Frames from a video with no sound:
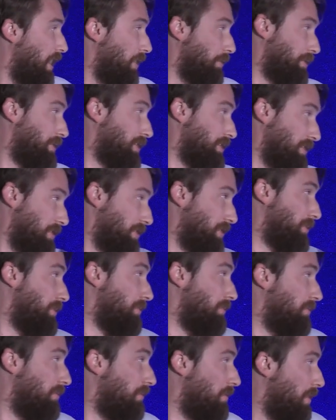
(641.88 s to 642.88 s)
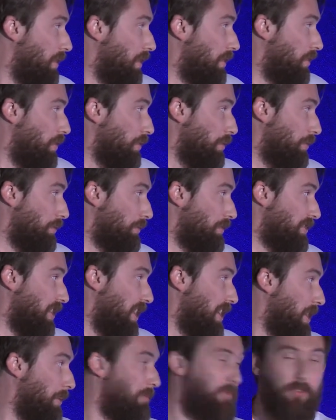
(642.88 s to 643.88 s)
which is called
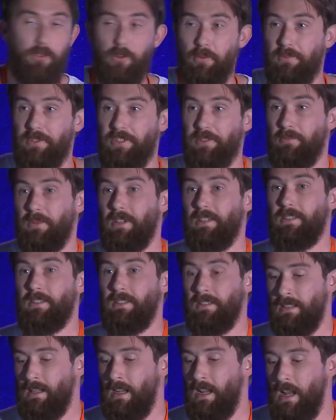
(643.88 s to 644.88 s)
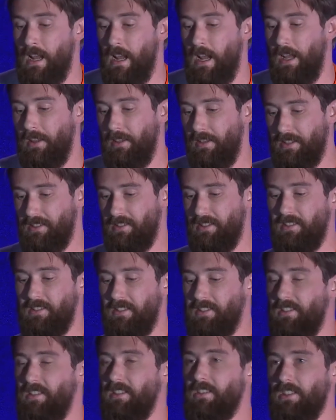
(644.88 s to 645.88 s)
sign up form submit, and this is
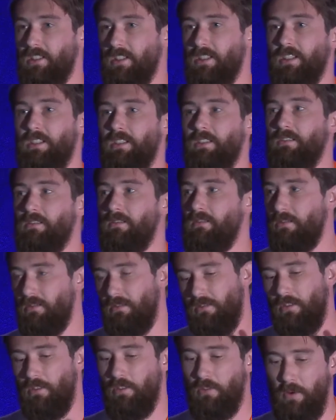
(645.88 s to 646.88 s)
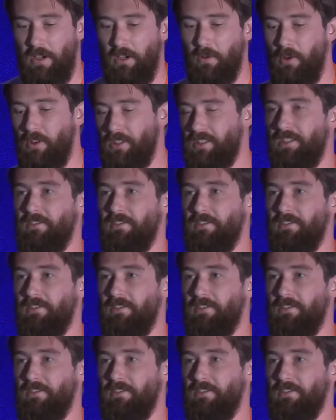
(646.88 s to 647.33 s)
essentially the way it works.